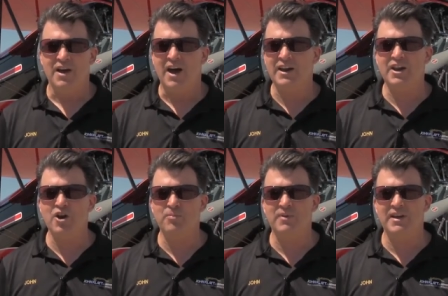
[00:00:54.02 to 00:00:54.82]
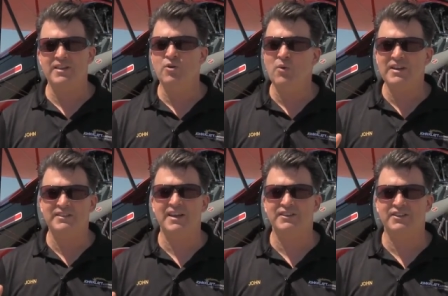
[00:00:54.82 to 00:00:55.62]
on an airplane that
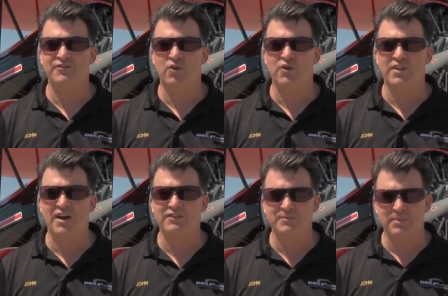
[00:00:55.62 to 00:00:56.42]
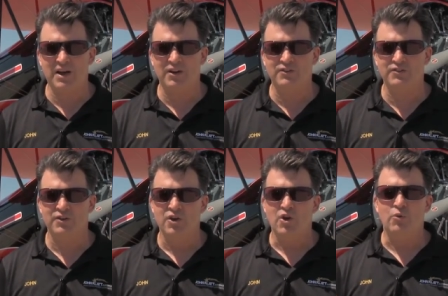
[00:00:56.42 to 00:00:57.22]
weighs less than 4,000 pounds
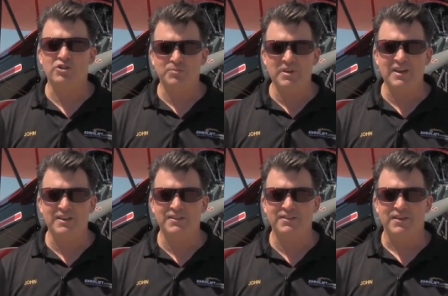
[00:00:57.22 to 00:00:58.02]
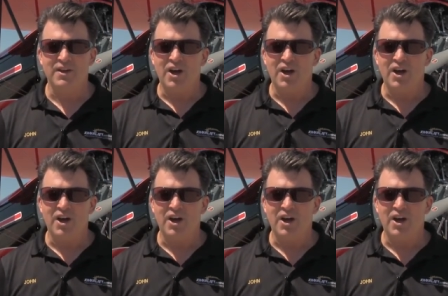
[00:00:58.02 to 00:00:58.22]
which means